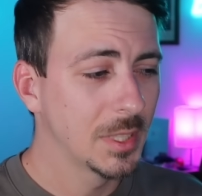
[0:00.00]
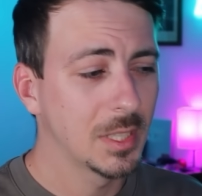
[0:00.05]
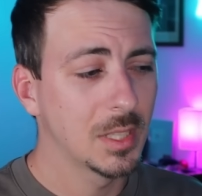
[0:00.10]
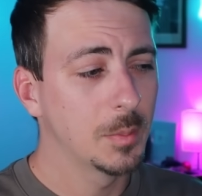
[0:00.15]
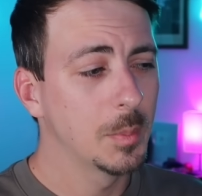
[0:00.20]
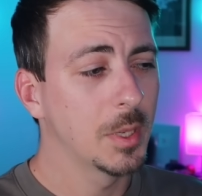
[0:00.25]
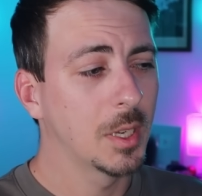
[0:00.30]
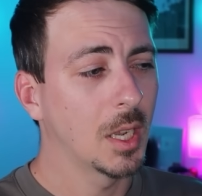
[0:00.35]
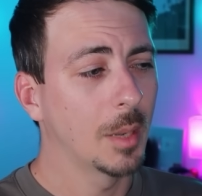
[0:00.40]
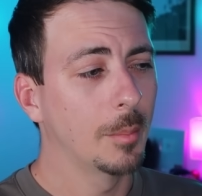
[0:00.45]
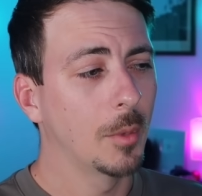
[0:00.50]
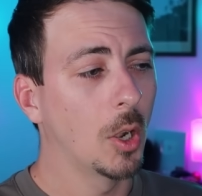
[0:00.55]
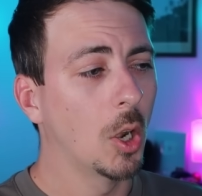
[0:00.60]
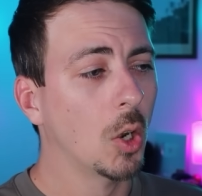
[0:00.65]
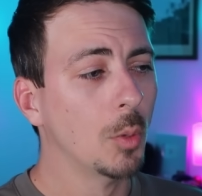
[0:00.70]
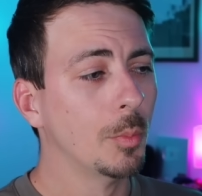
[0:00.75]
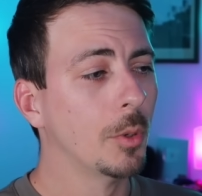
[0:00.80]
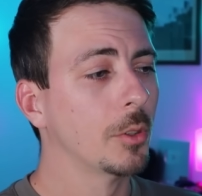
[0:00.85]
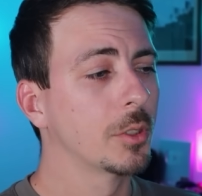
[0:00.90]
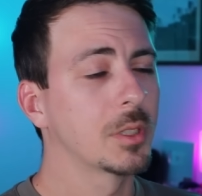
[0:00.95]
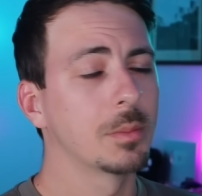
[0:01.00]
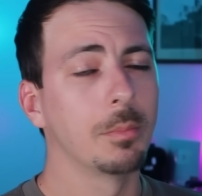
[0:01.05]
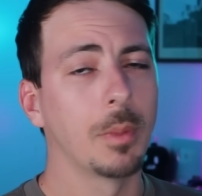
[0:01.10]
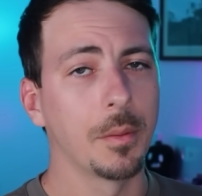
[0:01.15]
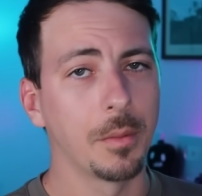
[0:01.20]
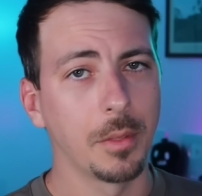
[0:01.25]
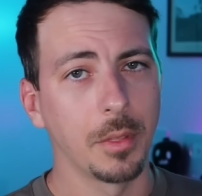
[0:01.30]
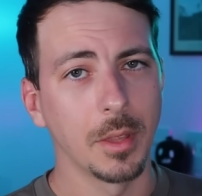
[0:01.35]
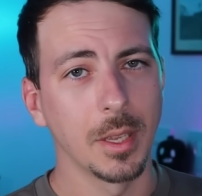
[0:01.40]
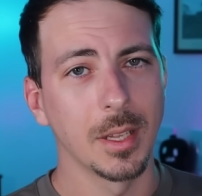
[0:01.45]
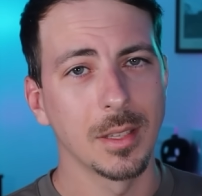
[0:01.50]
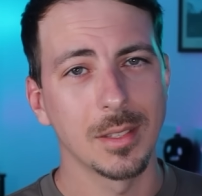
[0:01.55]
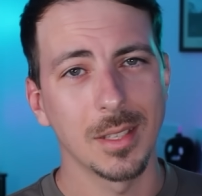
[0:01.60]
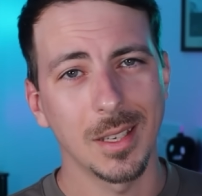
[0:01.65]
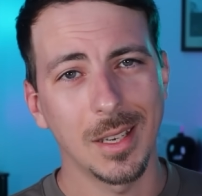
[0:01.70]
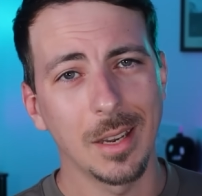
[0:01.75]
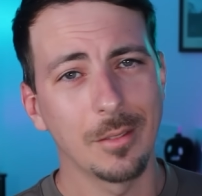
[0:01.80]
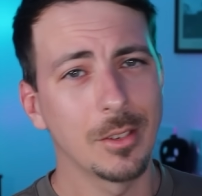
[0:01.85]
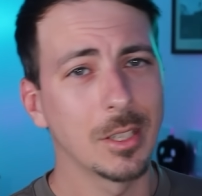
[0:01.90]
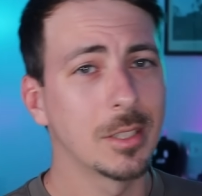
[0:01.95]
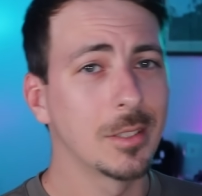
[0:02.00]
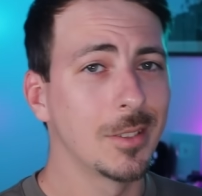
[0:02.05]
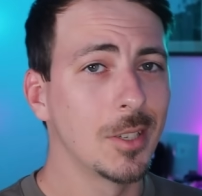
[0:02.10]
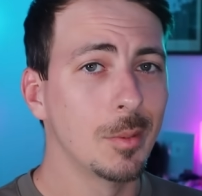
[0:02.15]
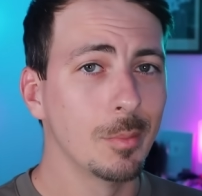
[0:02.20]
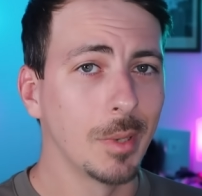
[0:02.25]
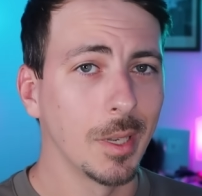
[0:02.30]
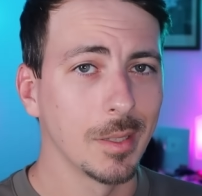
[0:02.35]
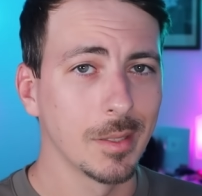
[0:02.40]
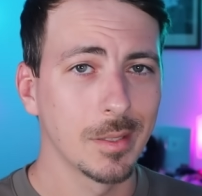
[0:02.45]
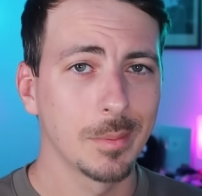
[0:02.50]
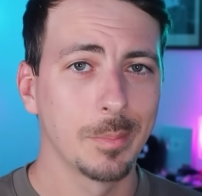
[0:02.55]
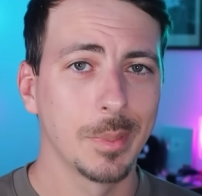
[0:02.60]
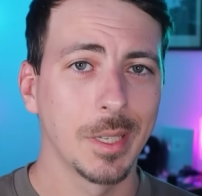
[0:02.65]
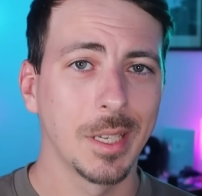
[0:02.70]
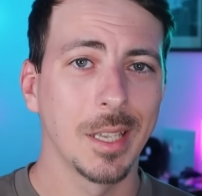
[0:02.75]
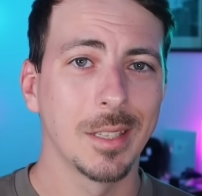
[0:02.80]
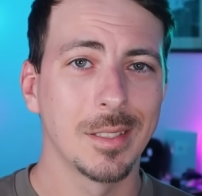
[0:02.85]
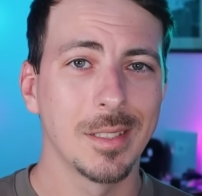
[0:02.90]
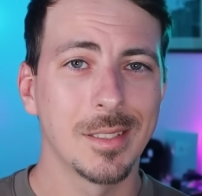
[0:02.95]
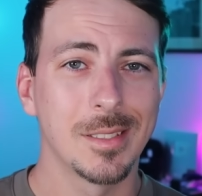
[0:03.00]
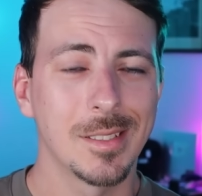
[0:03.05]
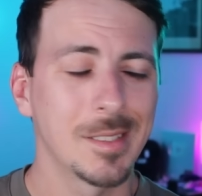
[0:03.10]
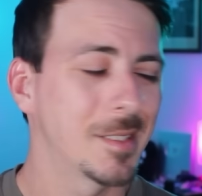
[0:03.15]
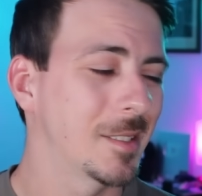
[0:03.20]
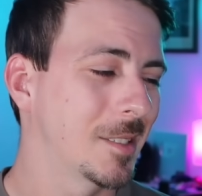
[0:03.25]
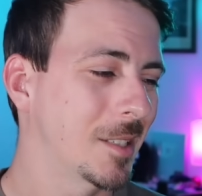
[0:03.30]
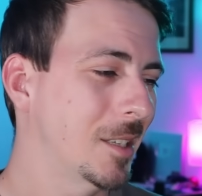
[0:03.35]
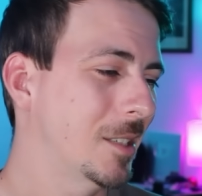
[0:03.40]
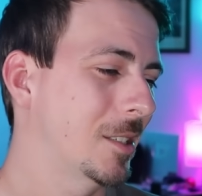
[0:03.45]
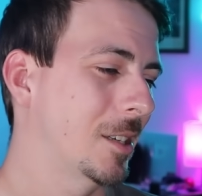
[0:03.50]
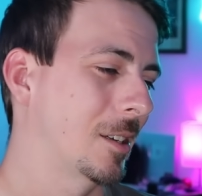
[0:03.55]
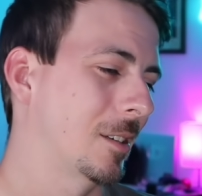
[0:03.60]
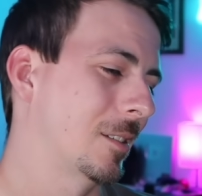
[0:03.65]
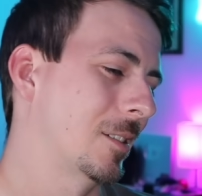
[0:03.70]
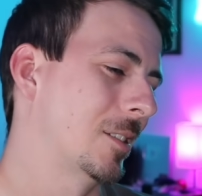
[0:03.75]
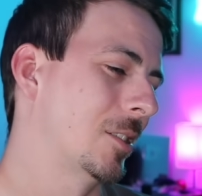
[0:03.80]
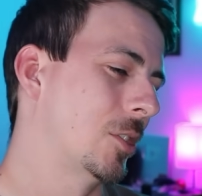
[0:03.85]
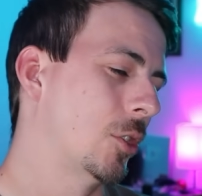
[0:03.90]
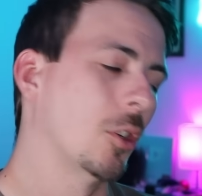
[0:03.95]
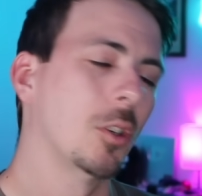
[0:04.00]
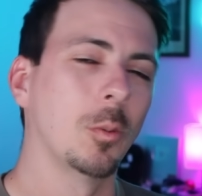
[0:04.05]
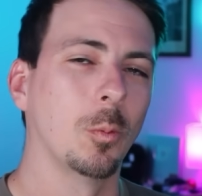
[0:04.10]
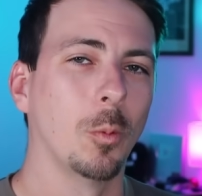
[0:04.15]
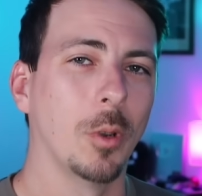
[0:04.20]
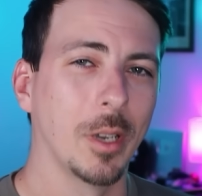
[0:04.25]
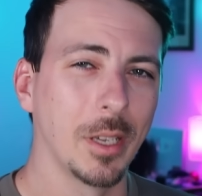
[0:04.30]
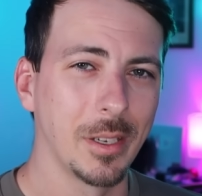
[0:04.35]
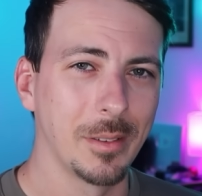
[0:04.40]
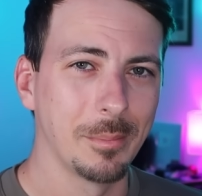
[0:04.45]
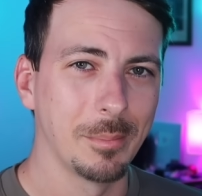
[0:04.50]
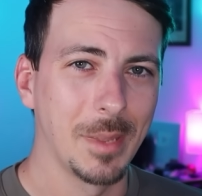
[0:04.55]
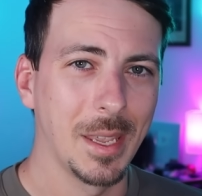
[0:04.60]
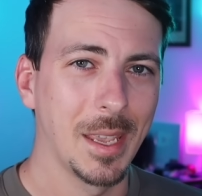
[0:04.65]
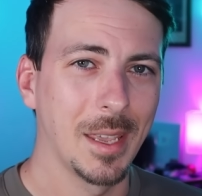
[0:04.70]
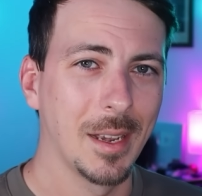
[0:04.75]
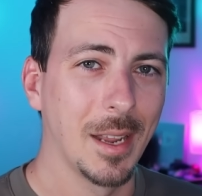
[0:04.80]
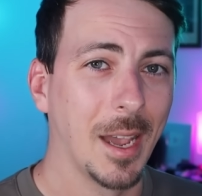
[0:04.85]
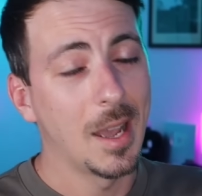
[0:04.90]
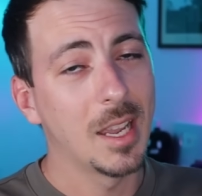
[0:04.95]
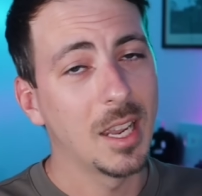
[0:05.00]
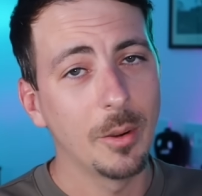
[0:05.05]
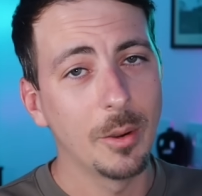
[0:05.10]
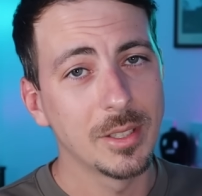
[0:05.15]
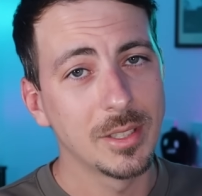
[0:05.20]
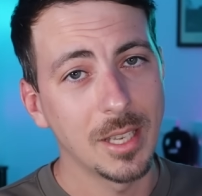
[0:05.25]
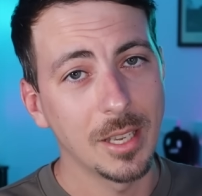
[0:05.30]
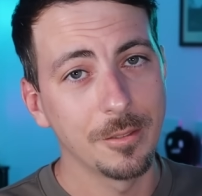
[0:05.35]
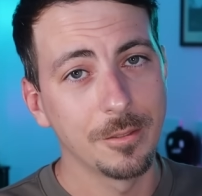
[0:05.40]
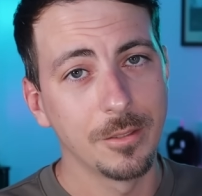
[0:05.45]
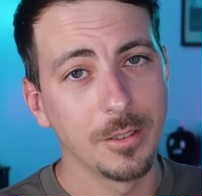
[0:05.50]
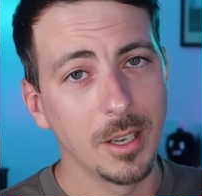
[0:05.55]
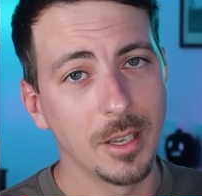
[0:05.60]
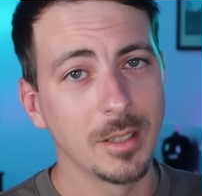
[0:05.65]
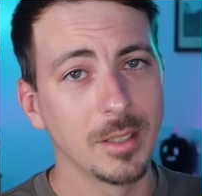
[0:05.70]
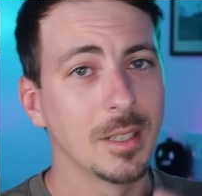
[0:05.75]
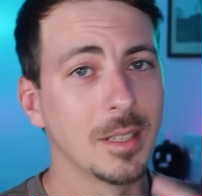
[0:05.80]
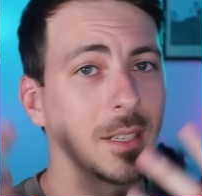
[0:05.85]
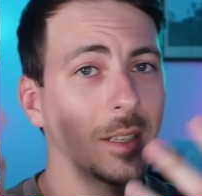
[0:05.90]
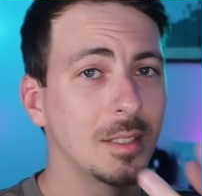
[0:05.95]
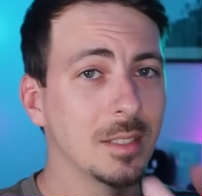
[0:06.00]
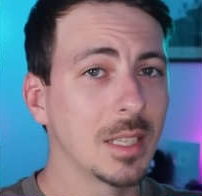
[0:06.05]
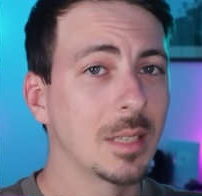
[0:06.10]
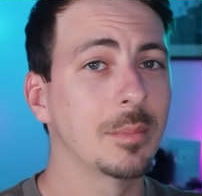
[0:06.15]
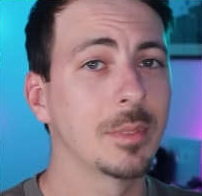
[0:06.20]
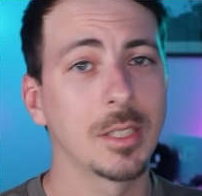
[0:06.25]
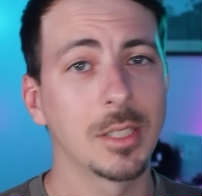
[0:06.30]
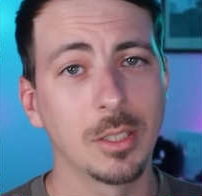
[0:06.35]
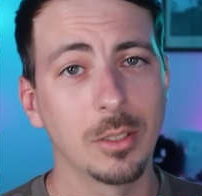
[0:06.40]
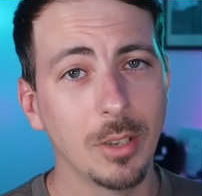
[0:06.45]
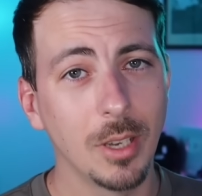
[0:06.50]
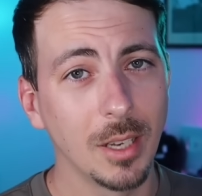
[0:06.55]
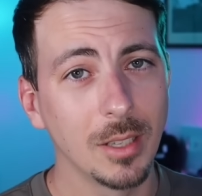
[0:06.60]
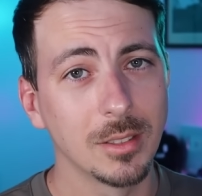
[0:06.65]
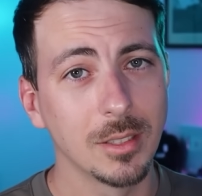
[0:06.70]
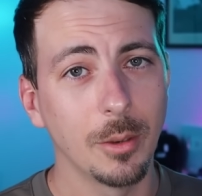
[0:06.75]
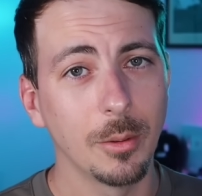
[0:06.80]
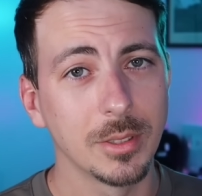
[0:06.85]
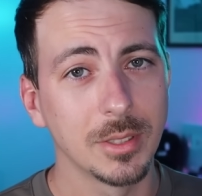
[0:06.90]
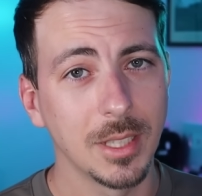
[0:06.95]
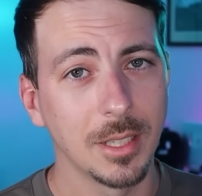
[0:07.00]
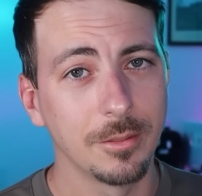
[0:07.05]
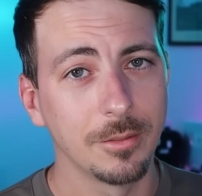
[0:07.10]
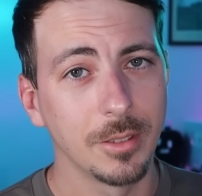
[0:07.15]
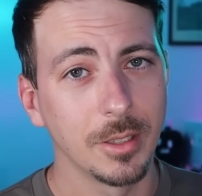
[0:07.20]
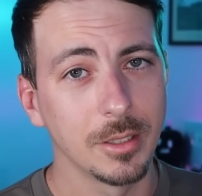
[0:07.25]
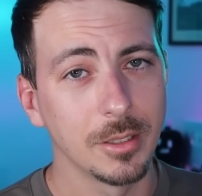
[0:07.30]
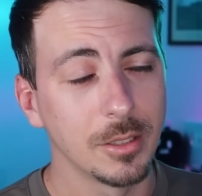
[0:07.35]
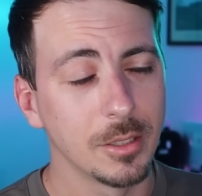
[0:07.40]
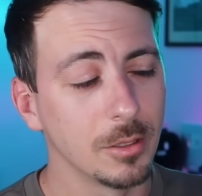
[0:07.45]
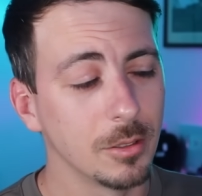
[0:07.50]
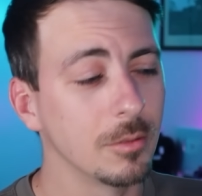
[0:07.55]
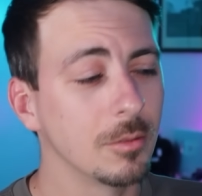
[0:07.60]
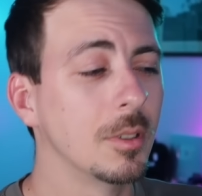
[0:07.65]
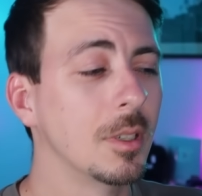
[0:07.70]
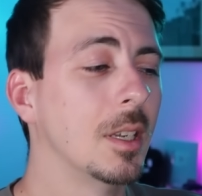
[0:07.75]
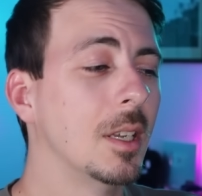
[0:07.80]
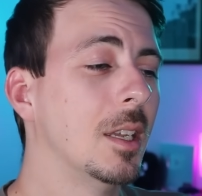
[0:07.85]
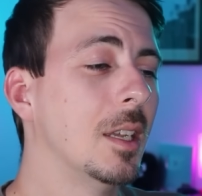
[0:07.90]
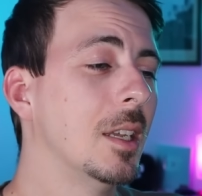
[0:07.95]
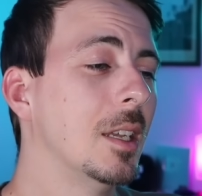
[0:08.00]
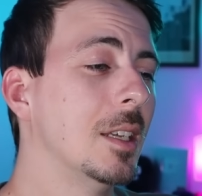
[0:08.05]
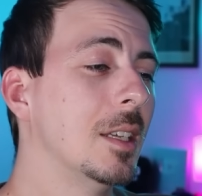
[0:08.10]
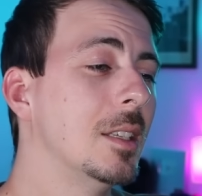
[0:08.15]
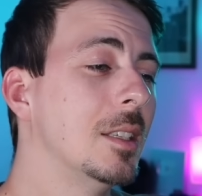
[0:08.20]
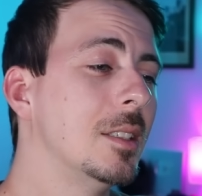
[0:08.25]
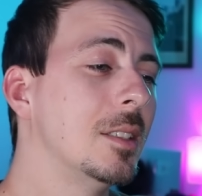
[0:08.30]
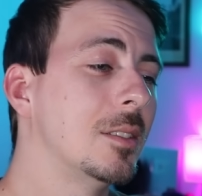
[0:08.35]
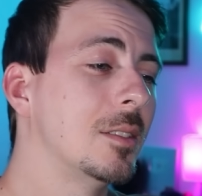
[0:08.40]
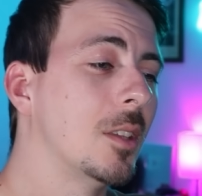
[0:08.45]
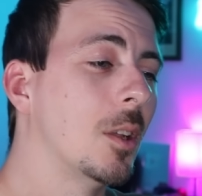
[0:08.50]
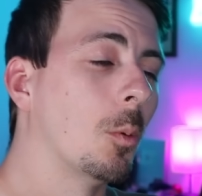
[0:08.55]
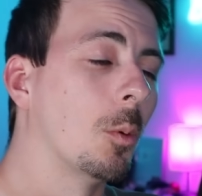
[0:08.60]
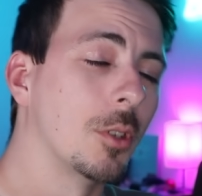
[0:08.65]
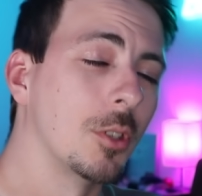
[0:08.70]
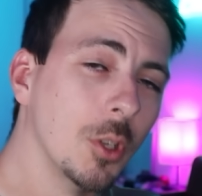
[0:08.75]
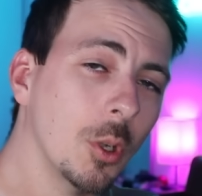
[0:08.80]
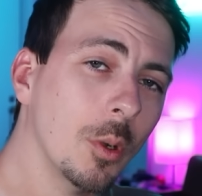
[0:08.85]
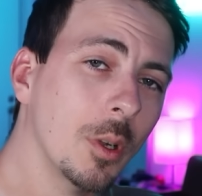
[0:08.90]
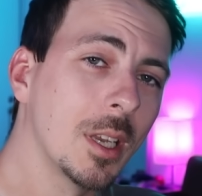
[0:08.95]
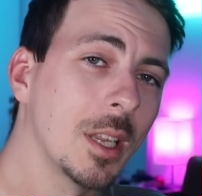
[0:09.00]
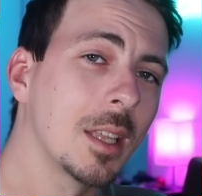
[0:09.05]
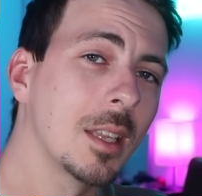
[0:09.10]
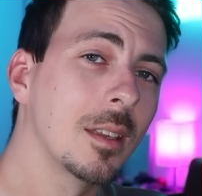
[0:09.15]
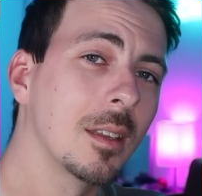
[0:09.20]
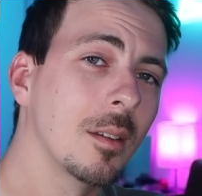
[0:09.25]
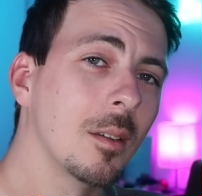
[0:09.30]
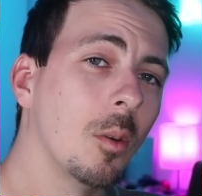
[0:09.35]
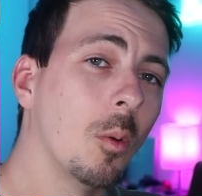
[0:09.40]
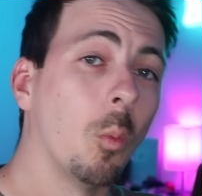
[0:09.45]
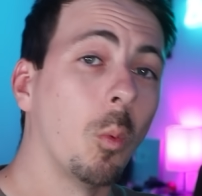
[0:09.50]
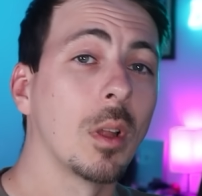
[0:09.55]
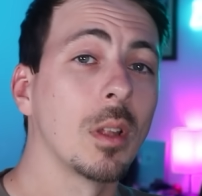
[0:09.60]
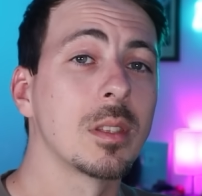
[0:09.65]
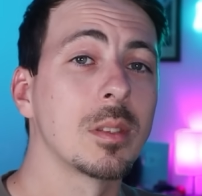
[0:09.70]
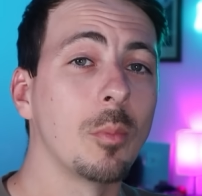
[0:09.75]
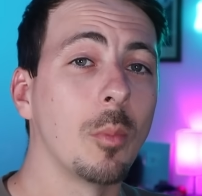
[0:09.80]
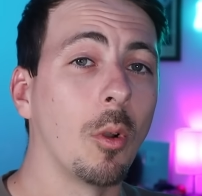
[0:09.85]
This has become almost monthly. It's like every 2 months because it's just such a good one, man. I always have fun. It seems like you guys always have fun too. So we're doing it once